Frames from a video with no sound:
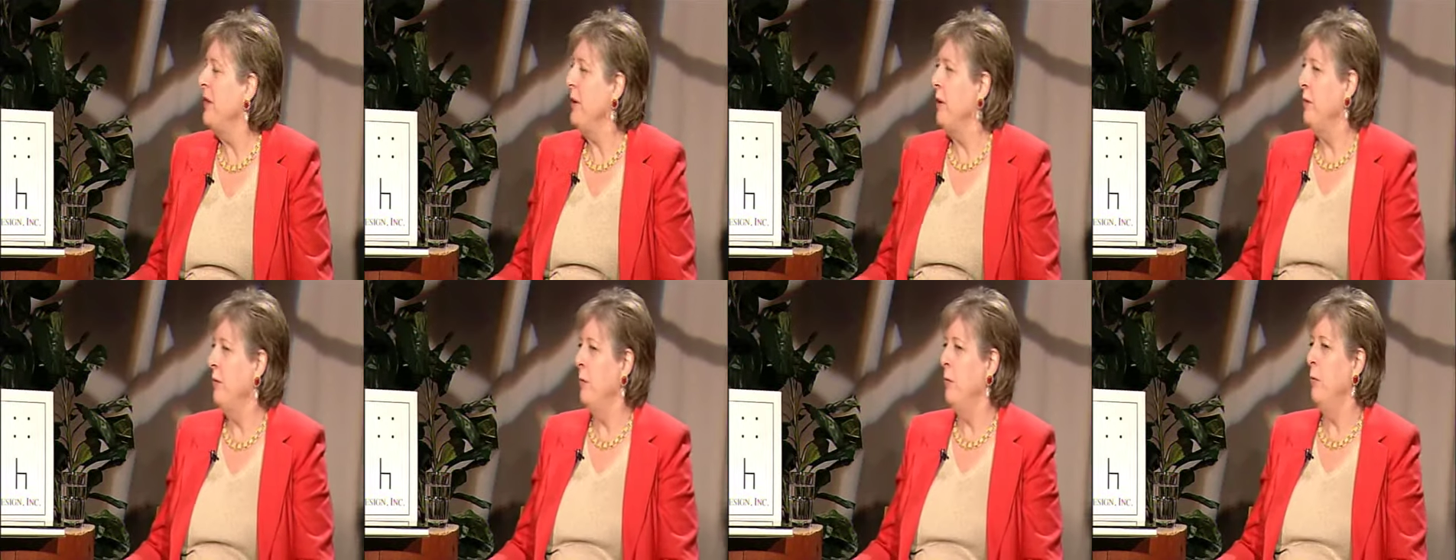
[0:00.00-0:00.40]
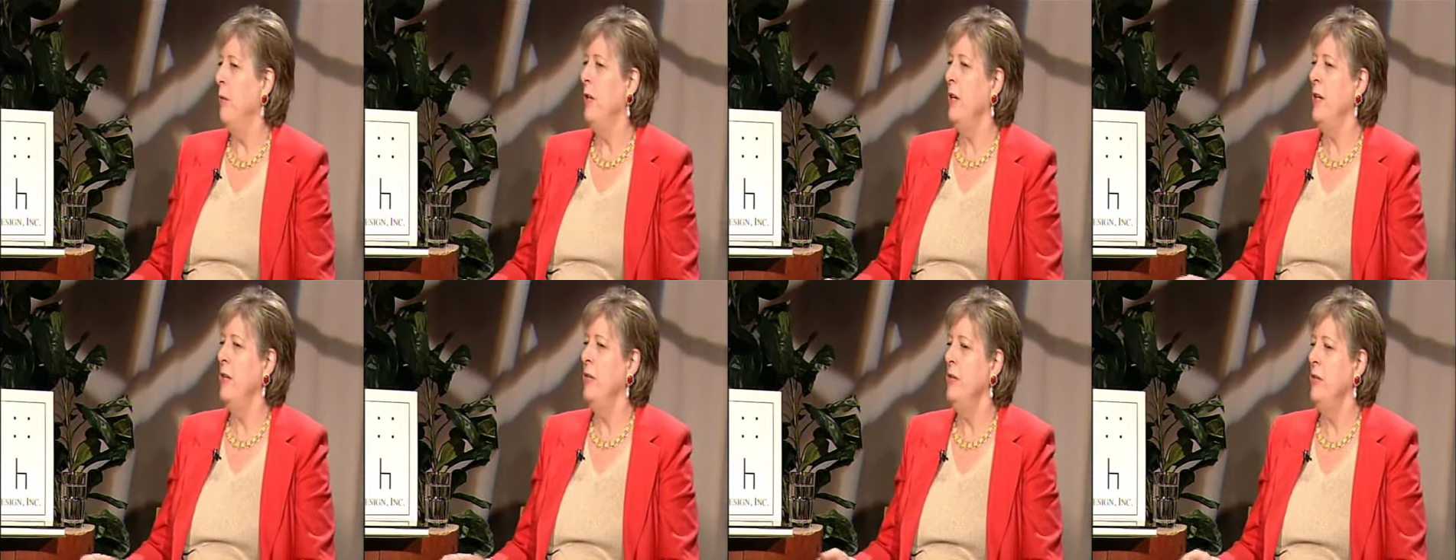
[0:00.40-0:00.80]
oh, okay.
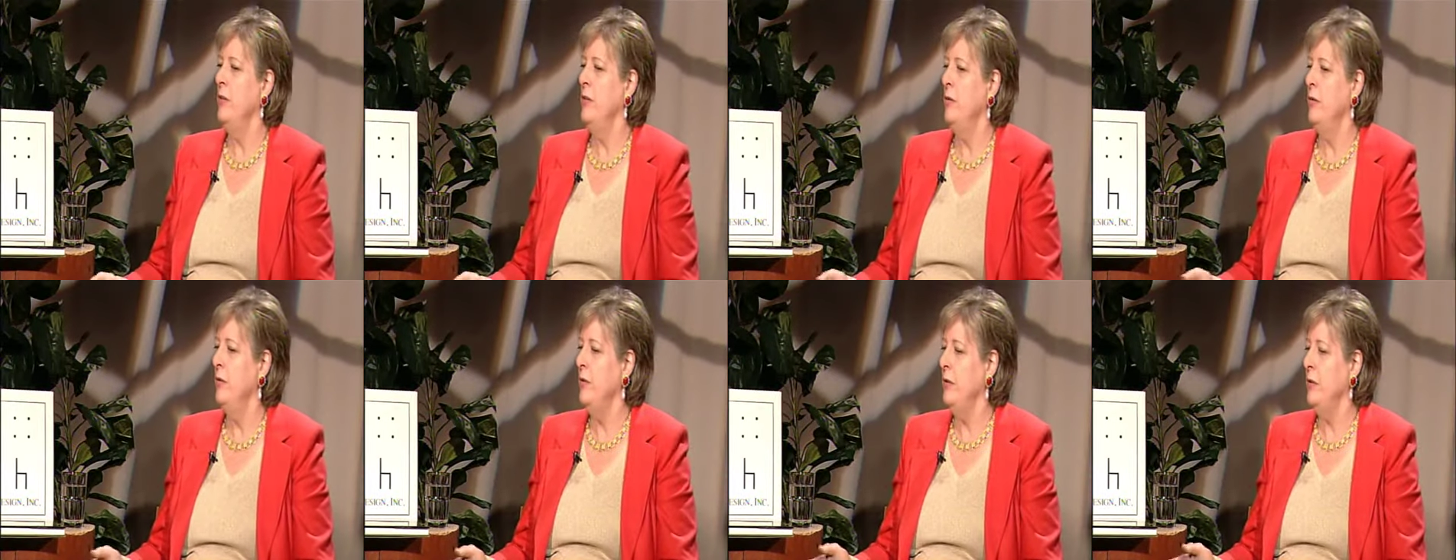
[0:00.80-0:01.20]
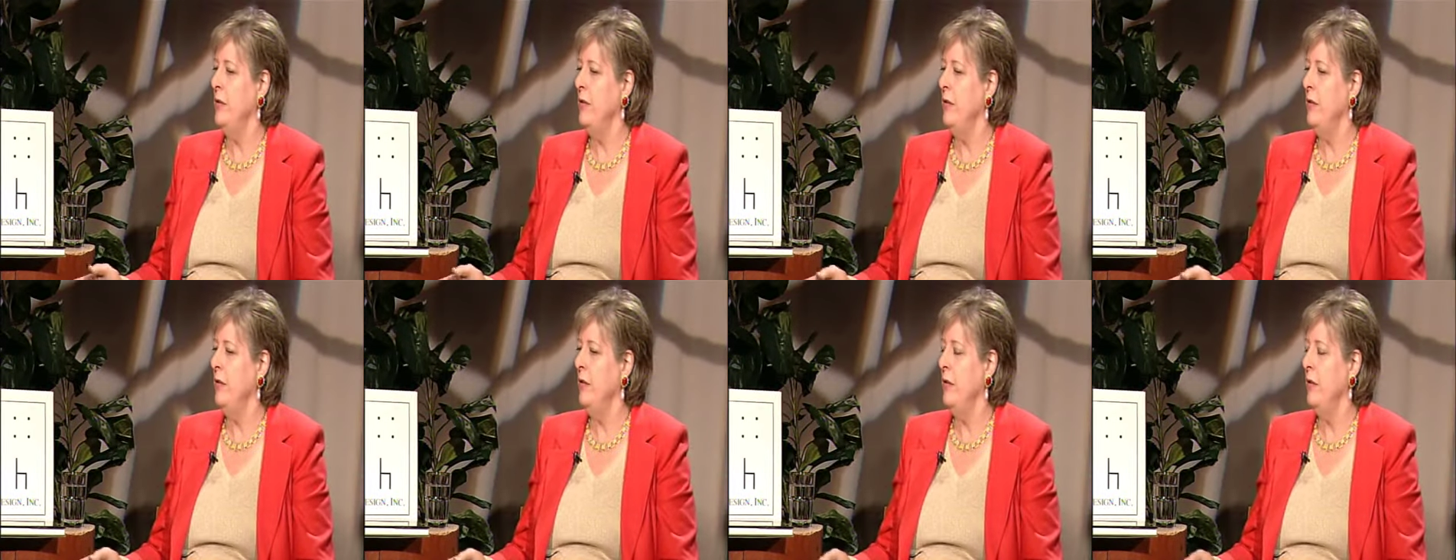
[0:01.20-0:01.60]
What I do is
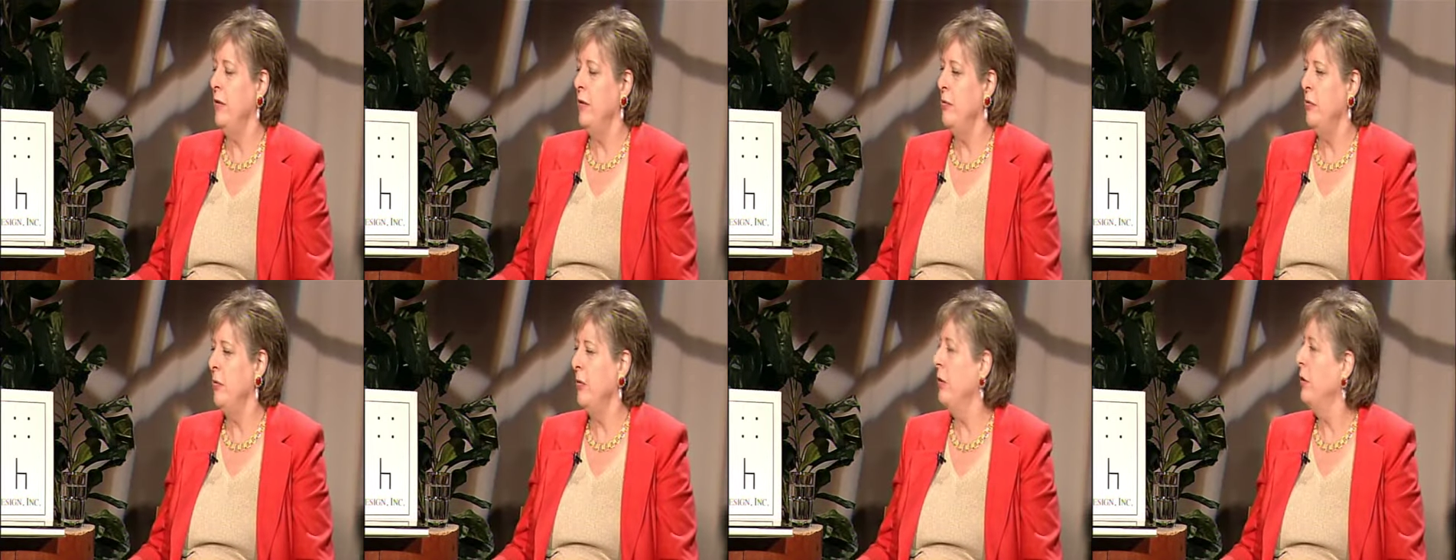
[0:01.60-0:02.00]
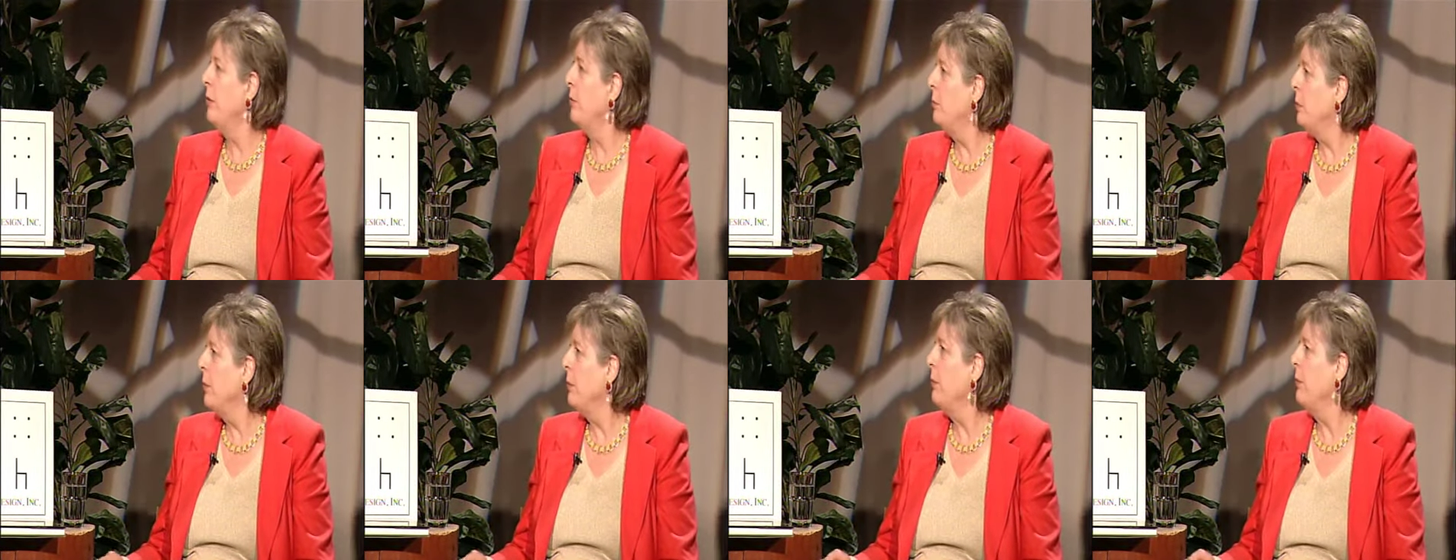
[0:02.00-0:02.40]
I go through a
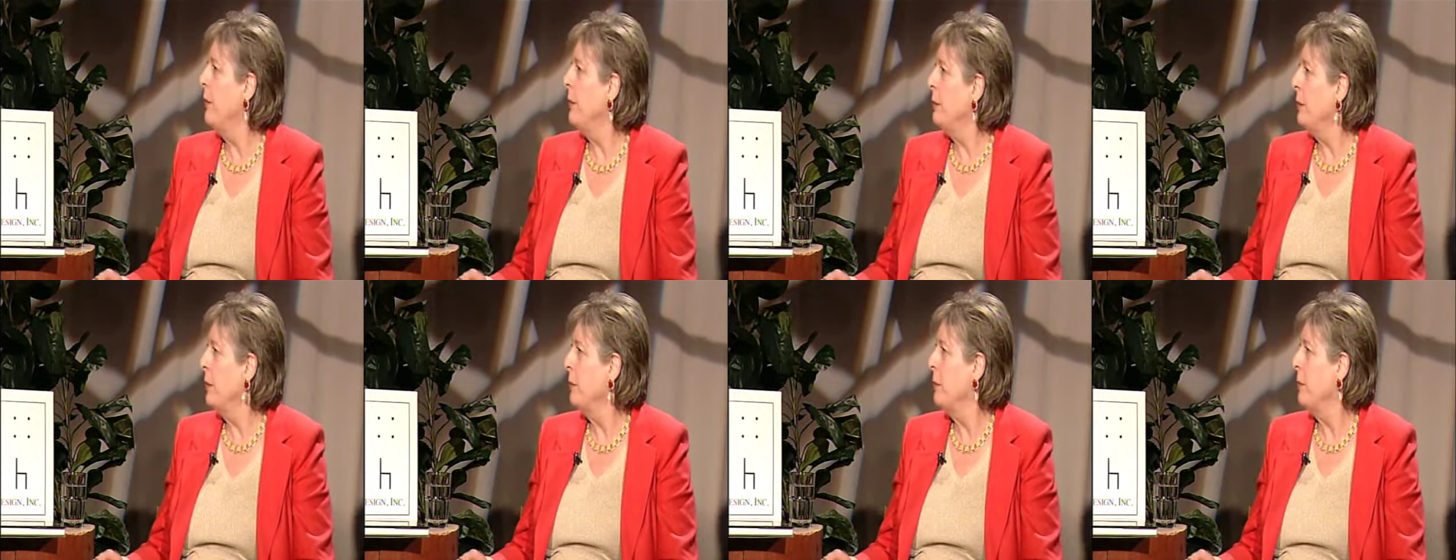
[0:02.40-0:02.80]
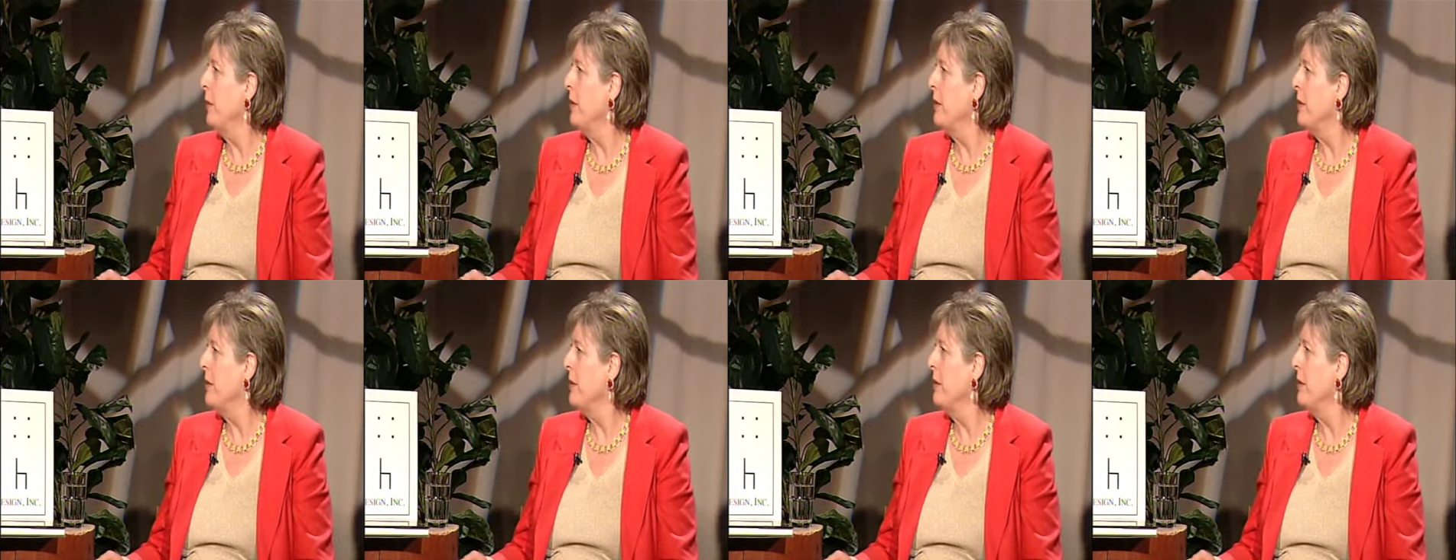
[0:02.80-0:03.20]
whole programming
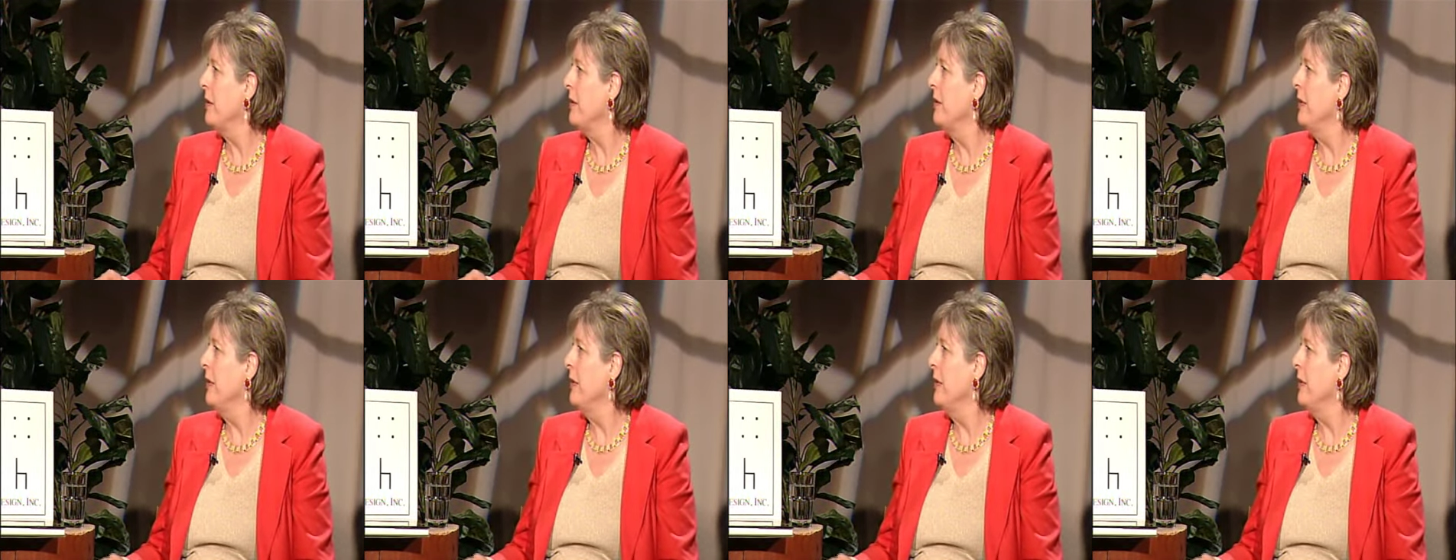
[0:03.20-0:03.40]
process.